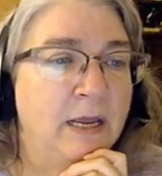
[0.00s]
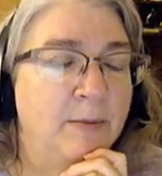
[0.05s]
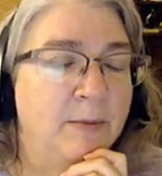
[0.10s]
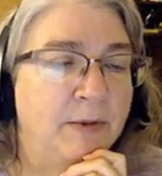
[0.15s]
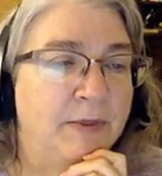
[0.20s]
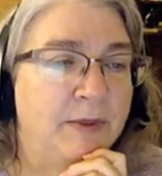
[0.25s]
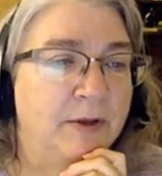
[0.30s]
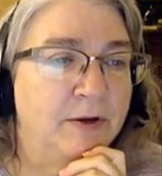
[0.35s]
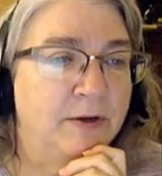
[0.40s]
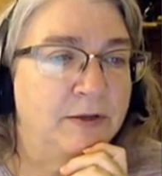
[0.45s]

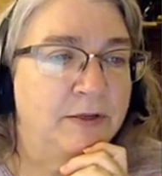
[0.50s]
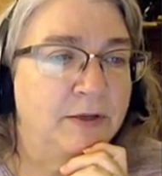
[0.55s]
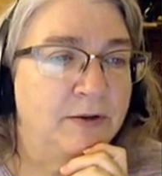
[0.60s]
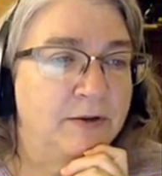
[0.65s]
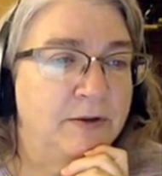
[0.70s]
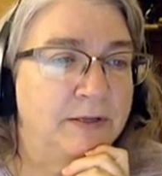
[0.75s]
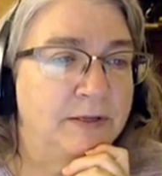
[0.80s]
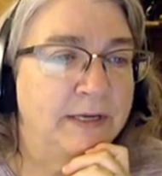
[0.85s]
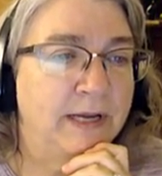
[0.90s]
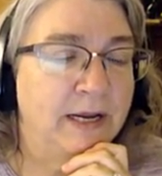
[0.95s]
but they're
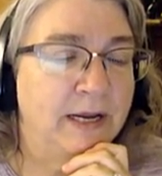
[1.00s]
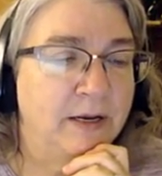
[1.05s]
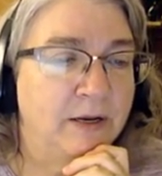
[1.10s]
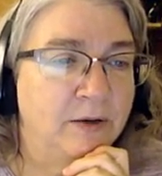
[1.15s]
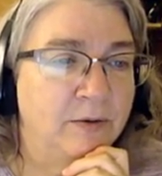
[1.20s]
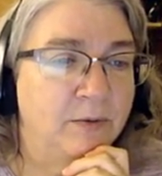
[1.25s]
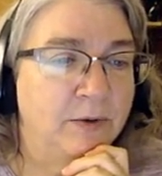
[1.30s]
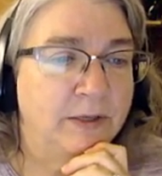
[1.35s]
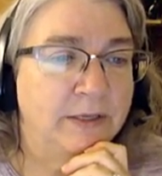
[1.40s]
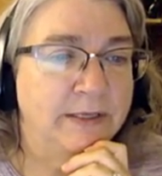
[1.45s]

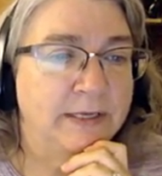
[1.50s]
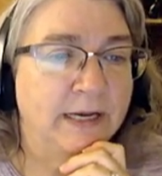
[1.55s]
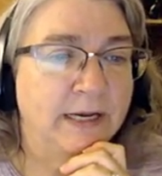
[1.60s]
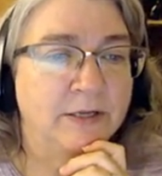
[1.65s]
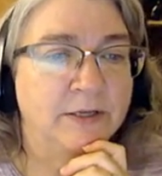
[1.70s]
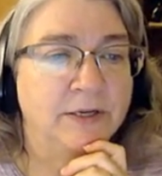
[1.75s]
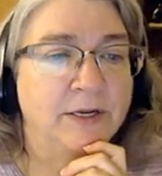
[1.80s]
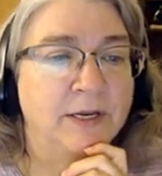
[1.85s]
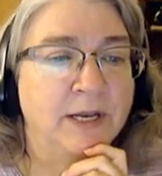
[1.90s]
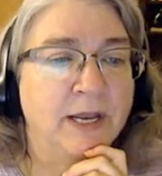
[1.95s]
associated with
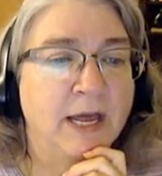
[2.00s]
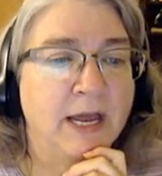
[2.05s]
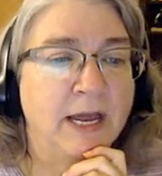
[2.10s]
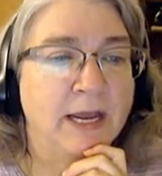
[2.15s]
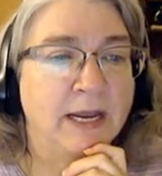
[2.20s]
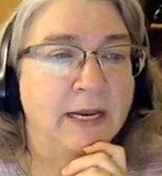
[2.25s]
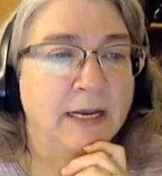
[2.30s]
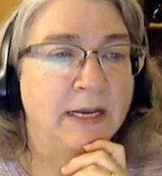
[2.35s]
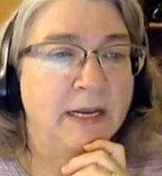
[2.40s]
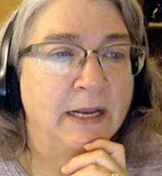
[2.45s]
section
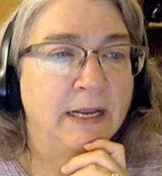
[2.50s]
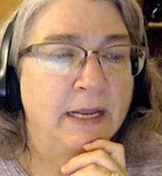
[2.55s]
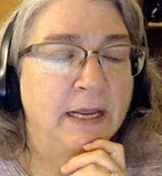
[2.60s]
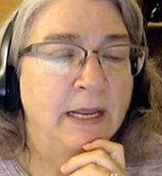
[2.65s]
9.